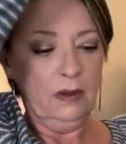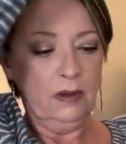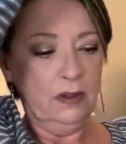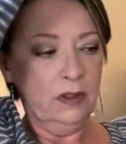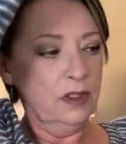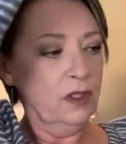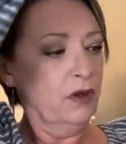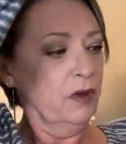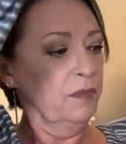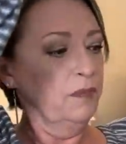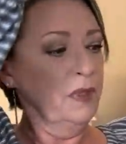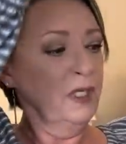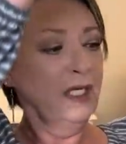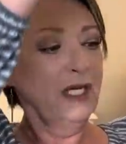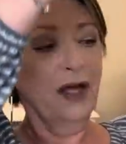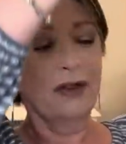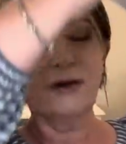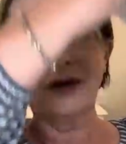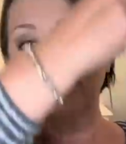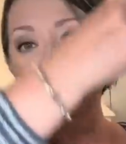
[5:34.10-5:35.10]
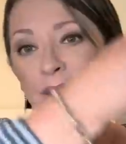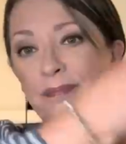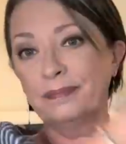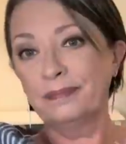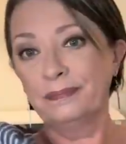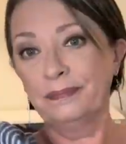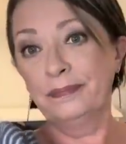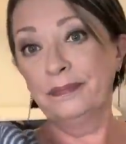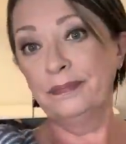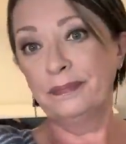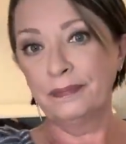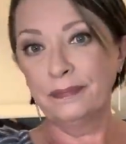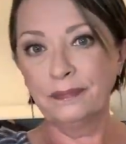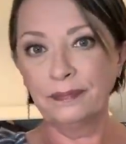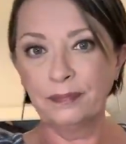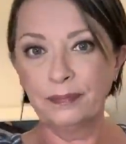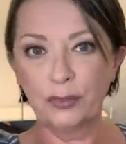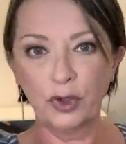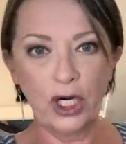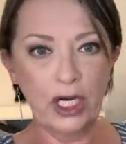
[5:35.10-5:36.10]
So another
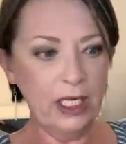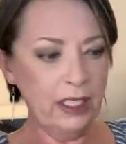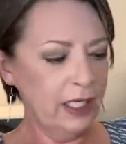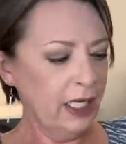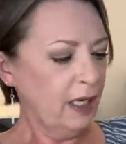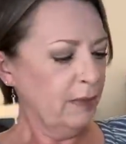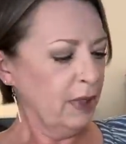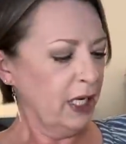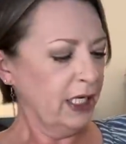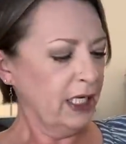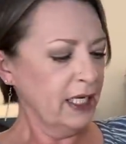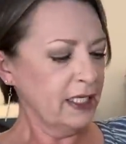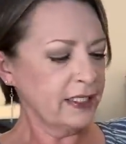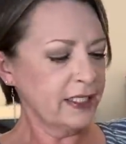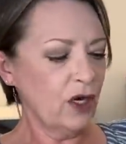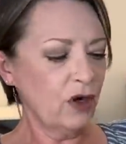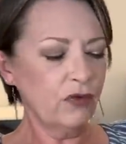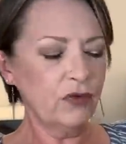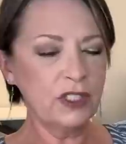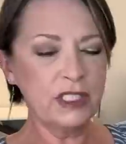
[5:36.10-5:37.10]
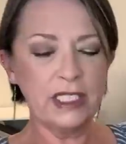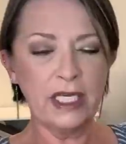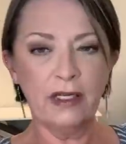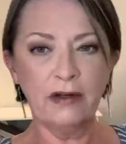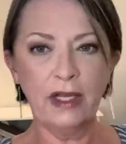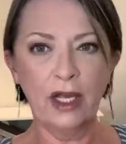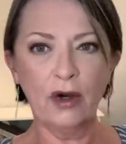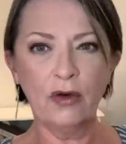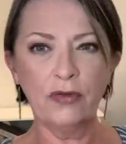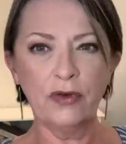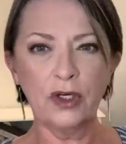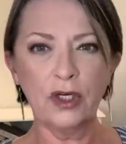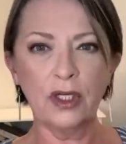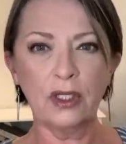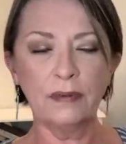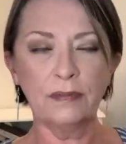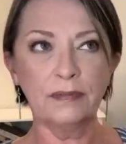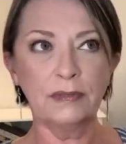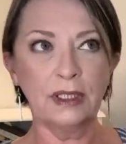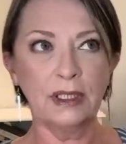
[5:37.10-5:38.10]
brand name, I guess, Alfred, Alfred,
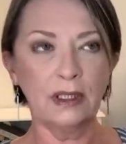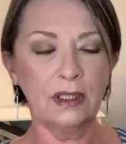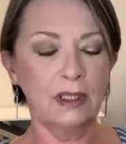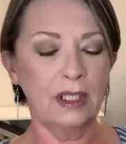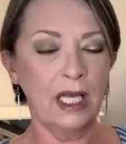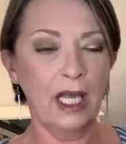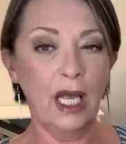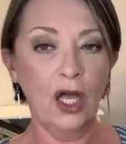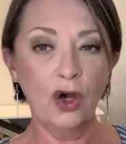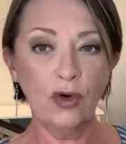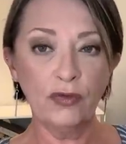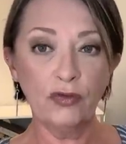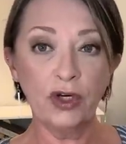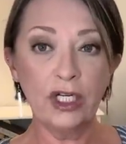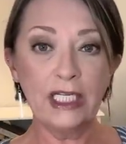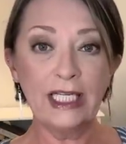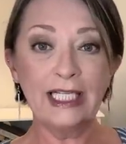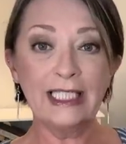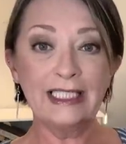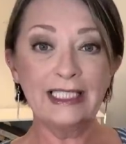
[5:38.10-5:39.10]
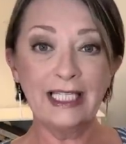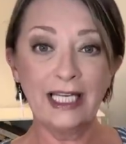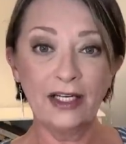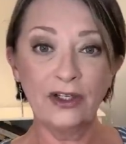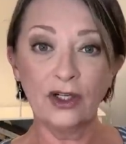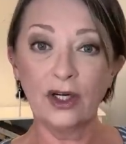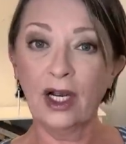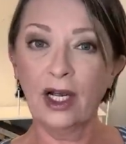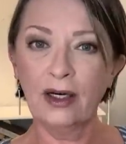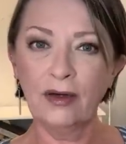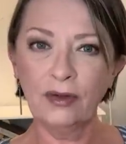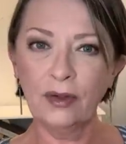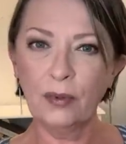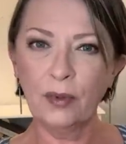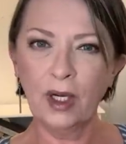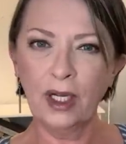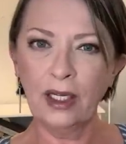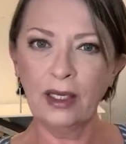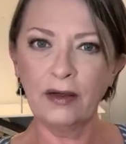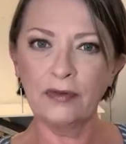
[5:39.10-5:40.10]
Alfred Dunner. I don't know
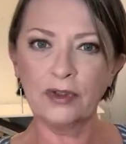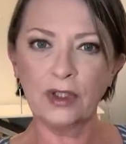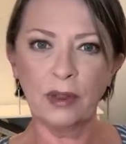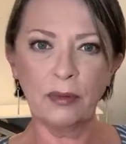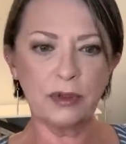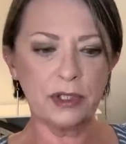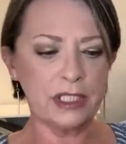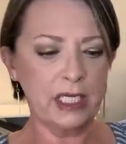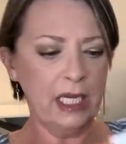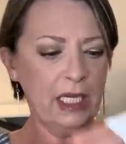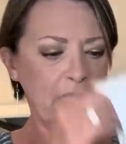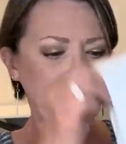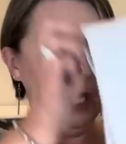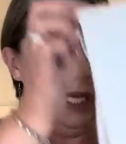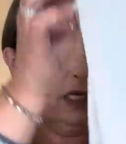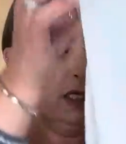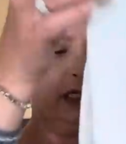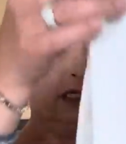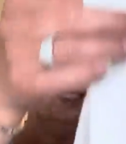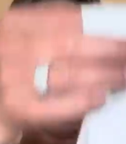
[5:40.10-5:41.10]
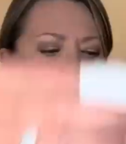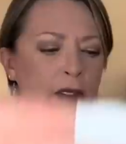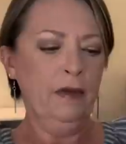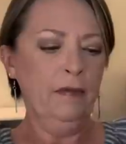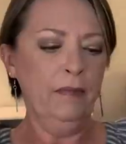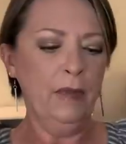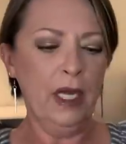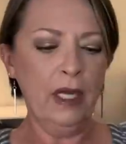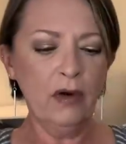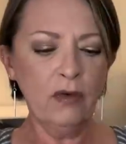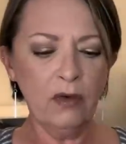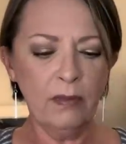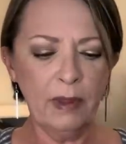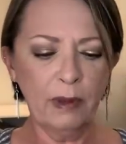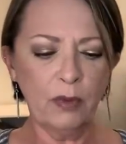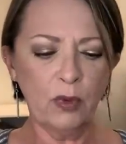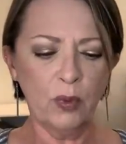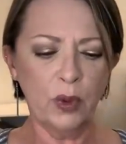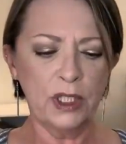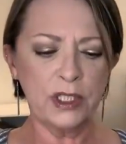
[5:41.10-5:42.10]
why I have trouble saying that. I don't
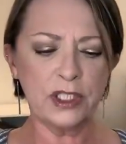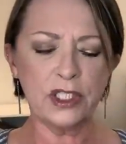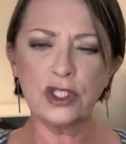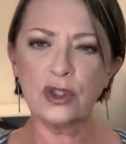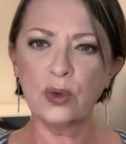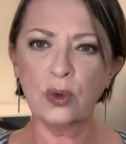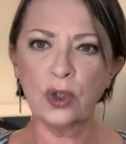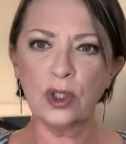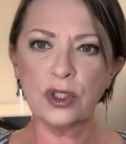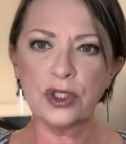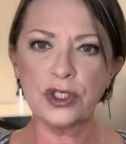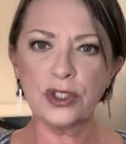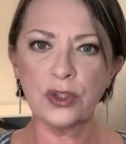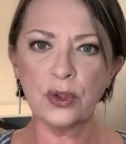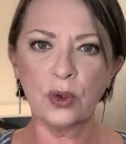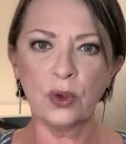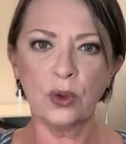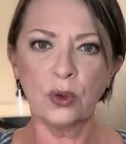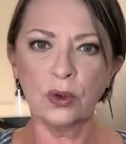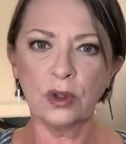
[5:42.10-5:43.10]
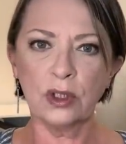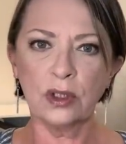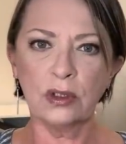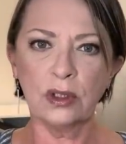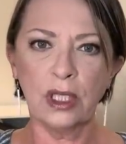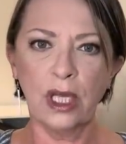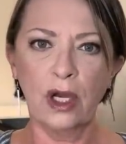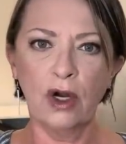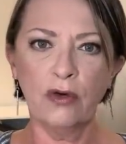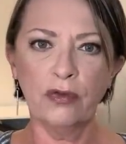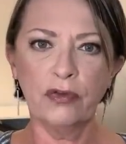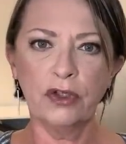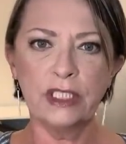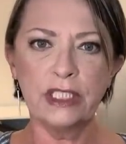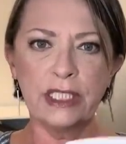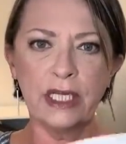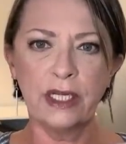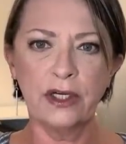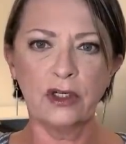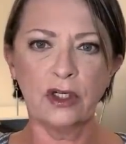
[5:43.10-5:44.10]
remember what store sold Alfred
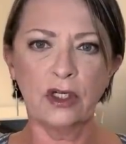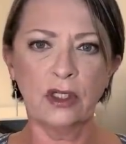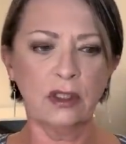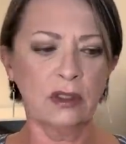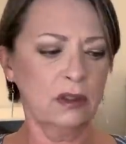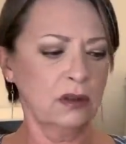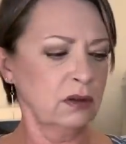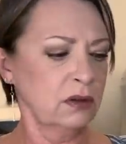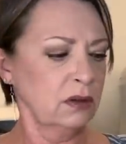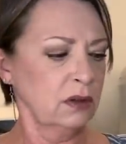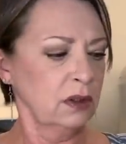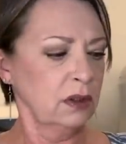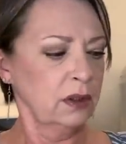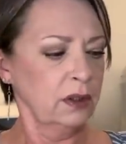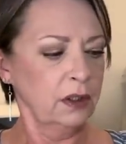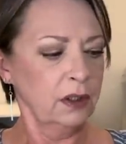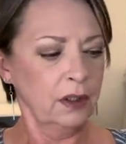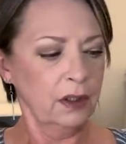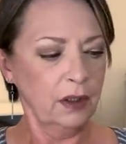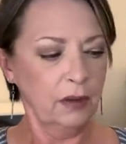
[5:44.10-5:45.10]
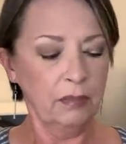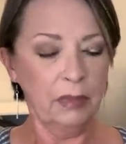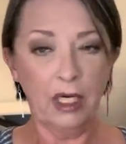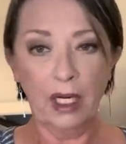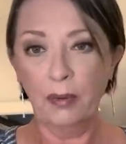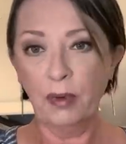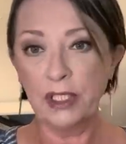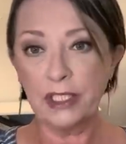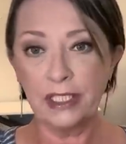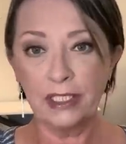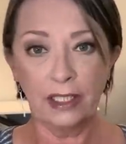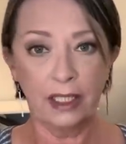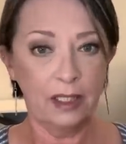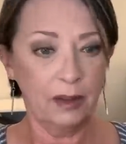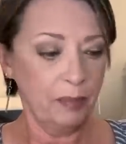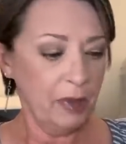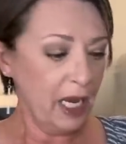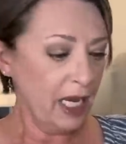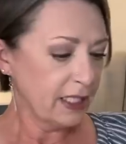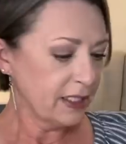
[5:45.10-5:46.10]
Dunner, but I wasn't going
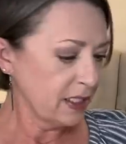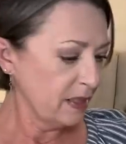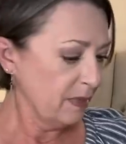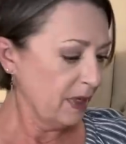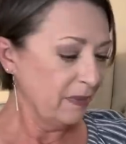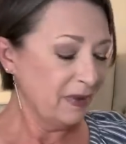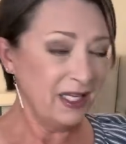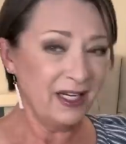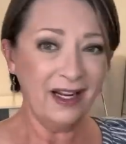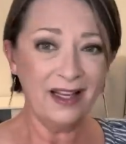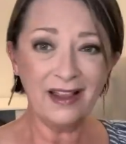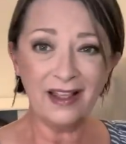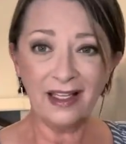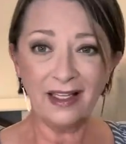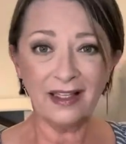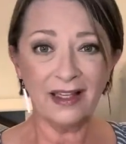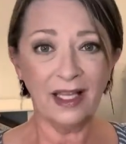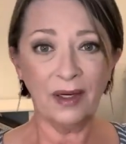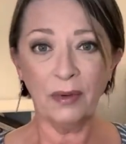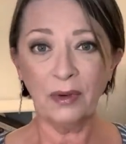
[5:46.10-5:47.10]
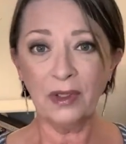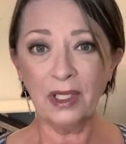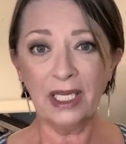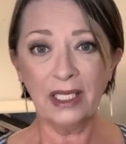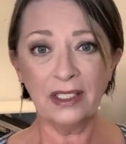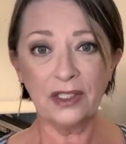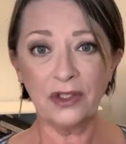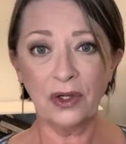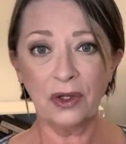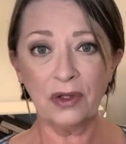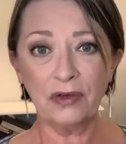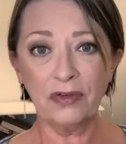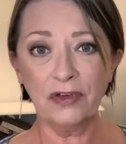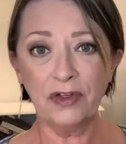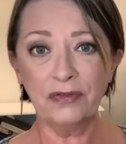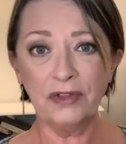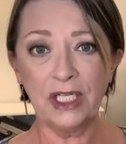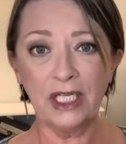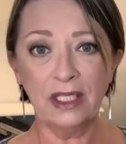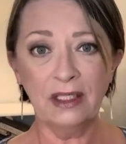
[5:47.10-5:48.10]
to pass them up. And I think they were like a dollar
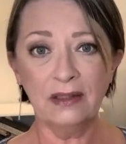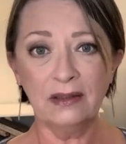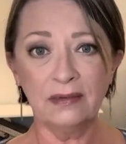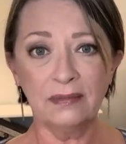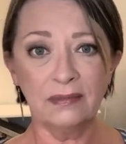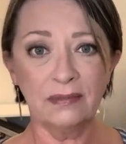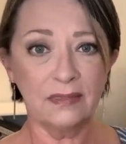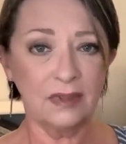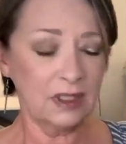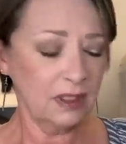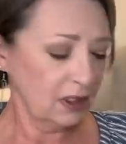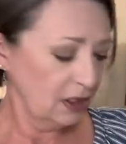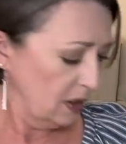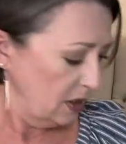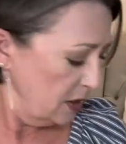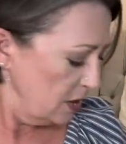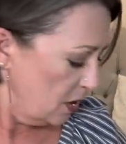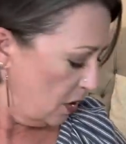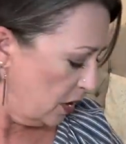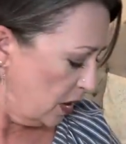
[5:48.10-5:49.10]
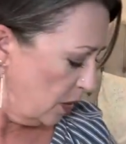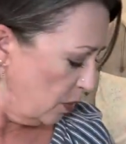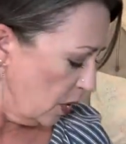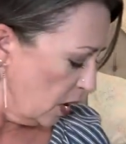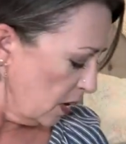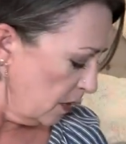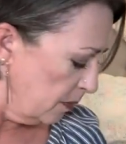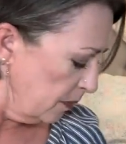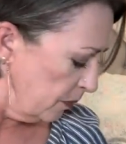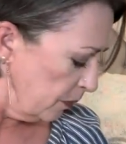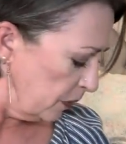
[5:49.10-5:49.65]
fifty is all they were.